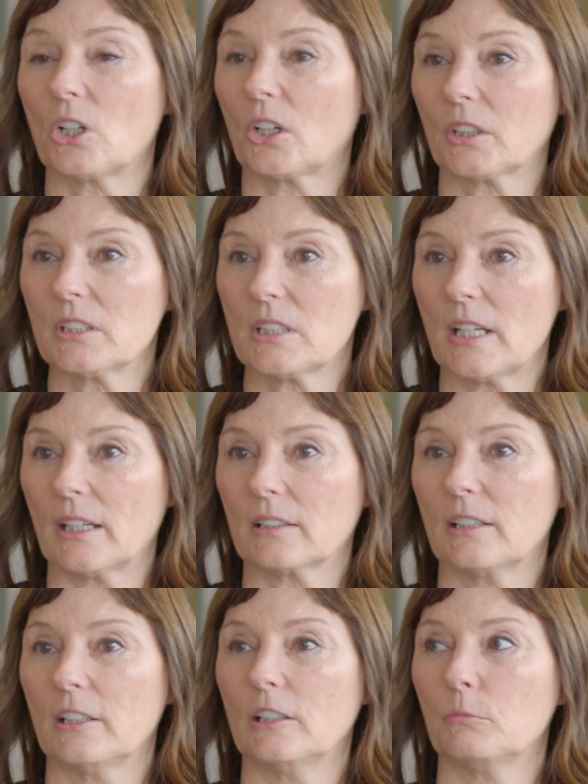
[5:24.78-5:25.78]

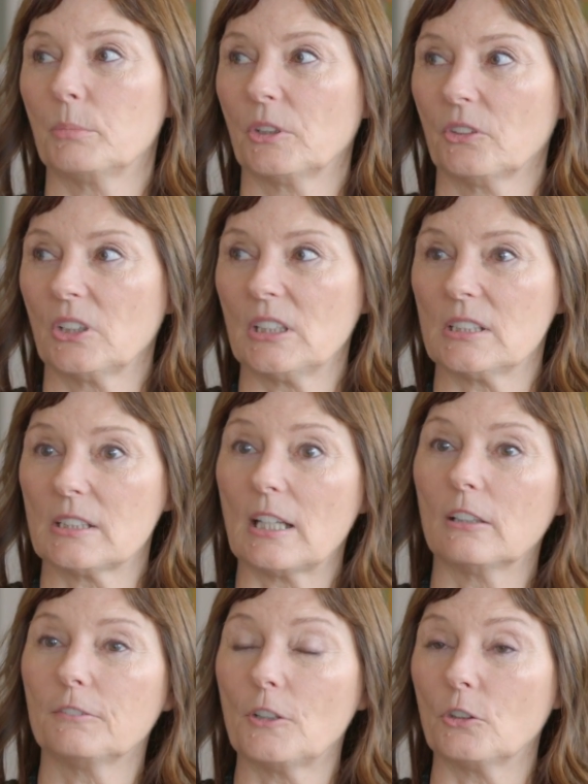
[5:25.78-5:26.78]
architect that built these
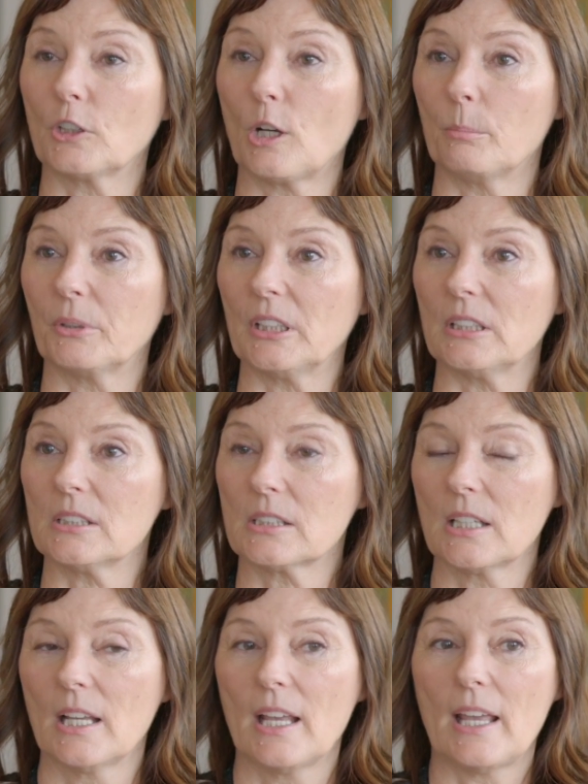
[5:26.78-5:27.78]
telephone companies,
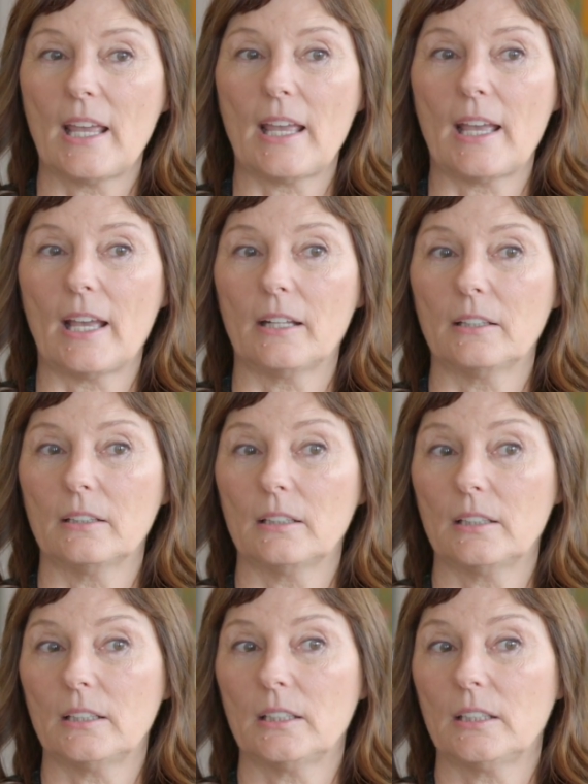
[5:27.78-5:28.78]
and
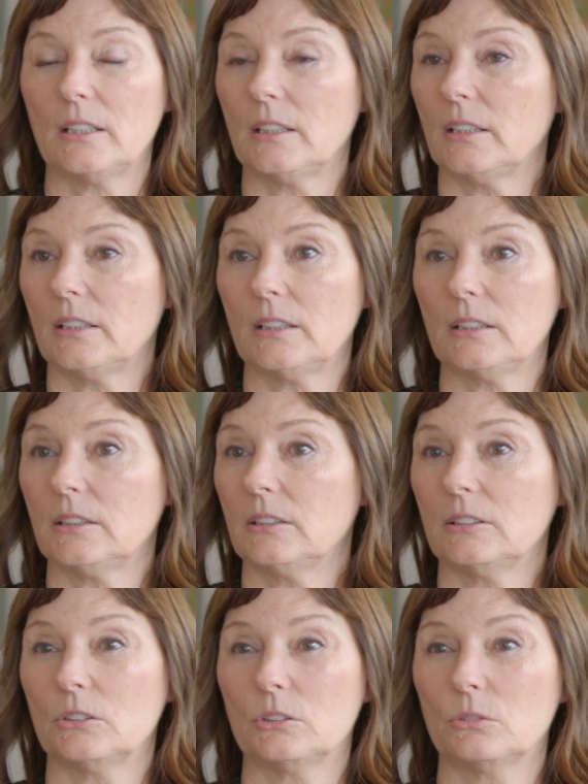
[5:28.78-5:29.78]

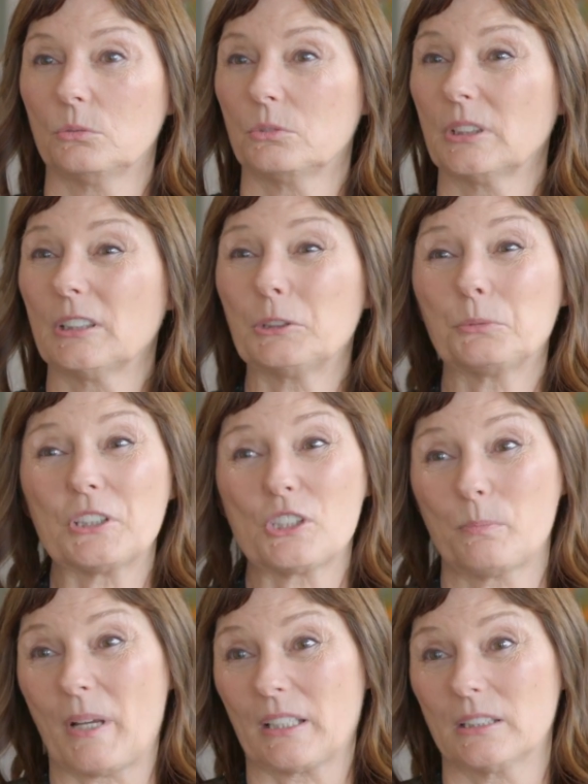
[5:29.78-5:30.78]
he really
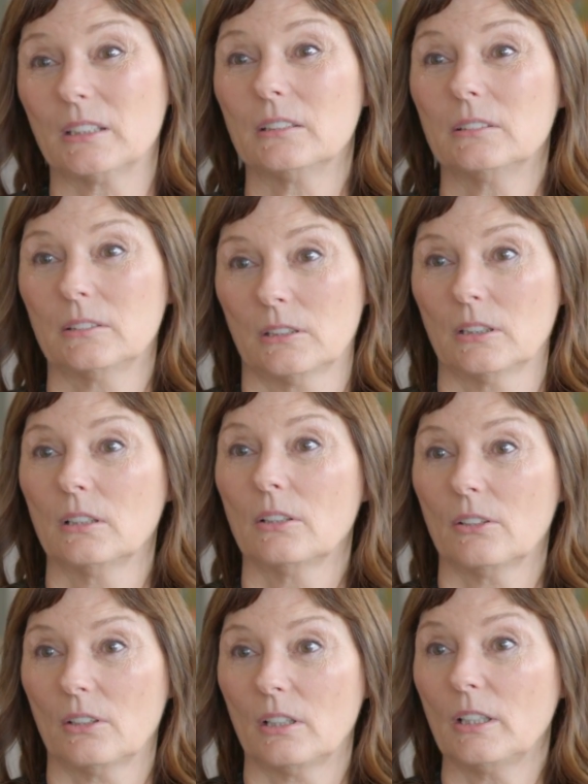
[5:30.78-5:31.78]
respected,
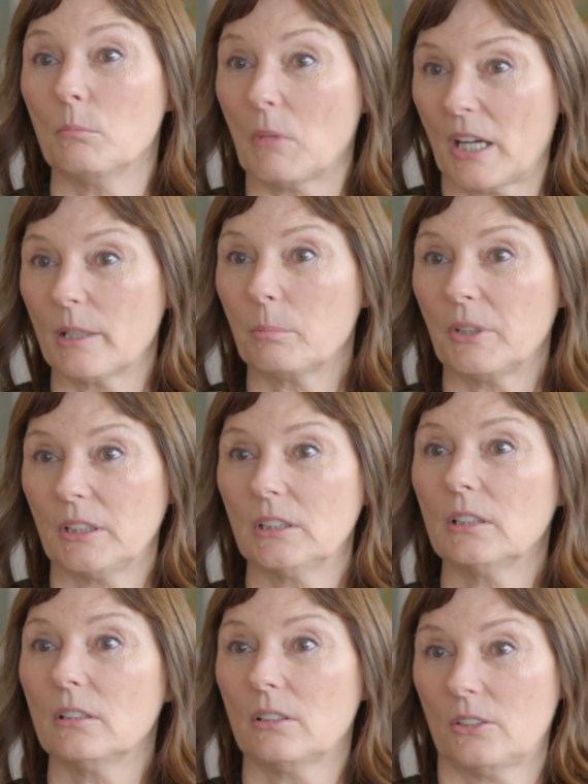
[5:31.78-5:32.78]
in my
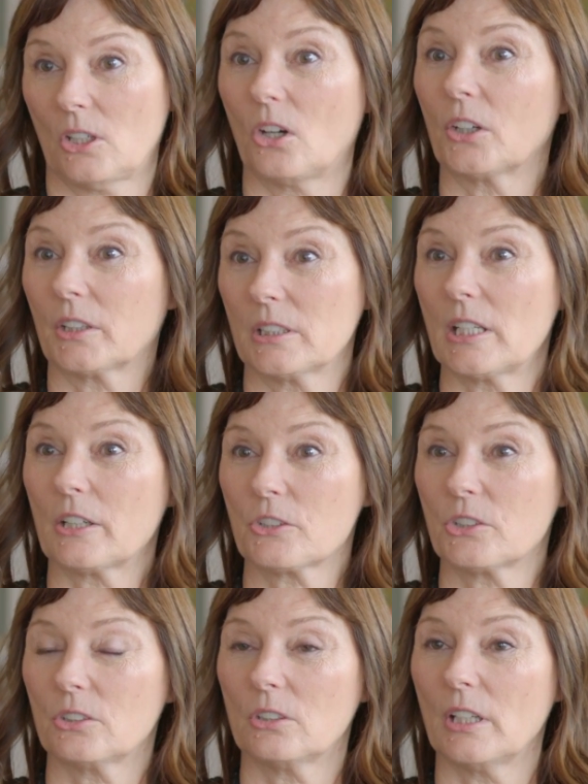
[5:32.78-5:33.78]
opinion, the
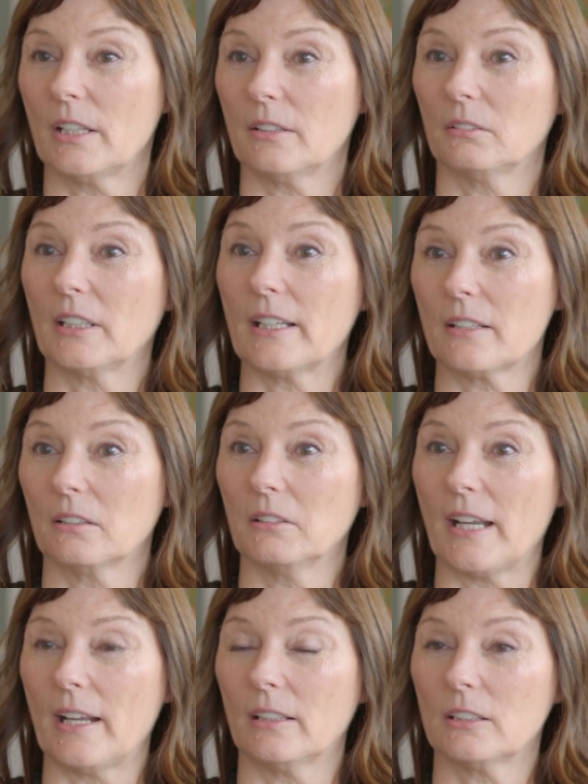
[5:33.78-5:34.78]
architecture and the lay of the
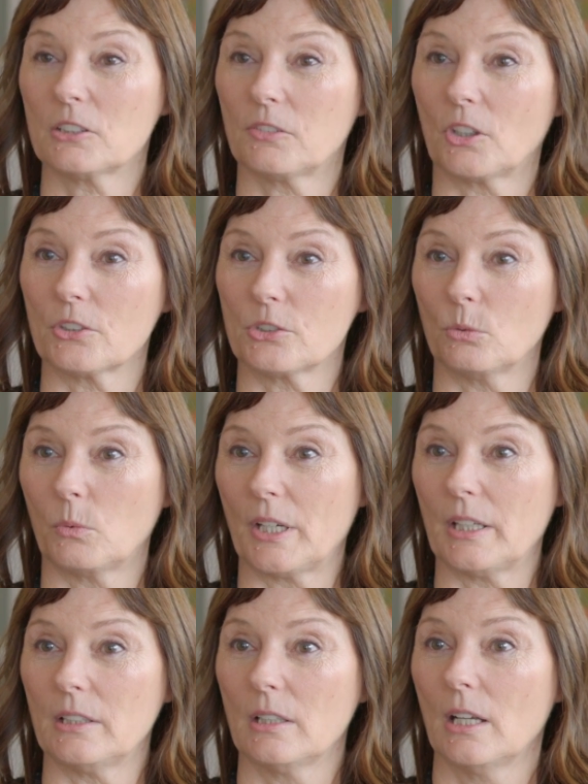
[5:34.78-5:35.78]
land as far as the
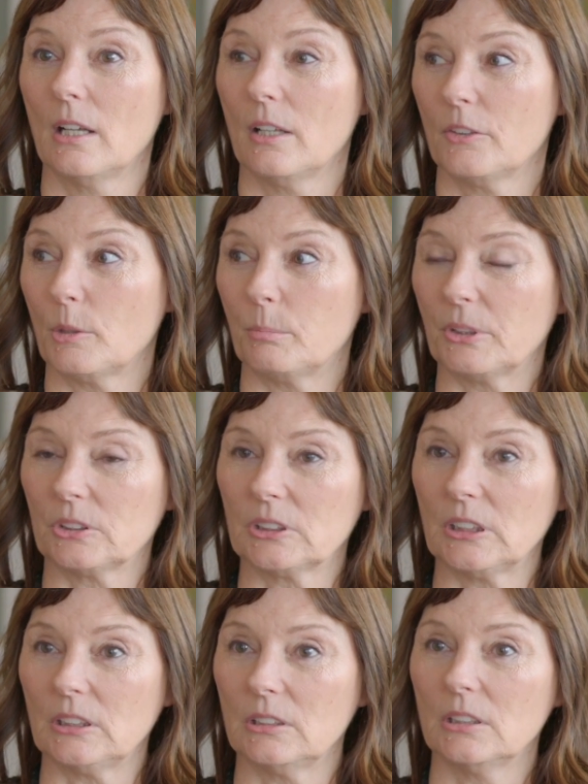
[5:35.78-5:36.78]
way the
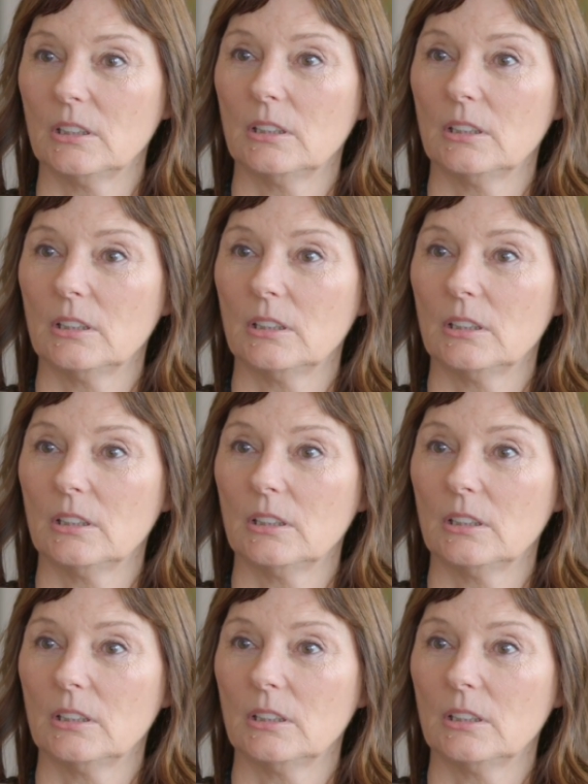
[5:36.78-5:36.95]
building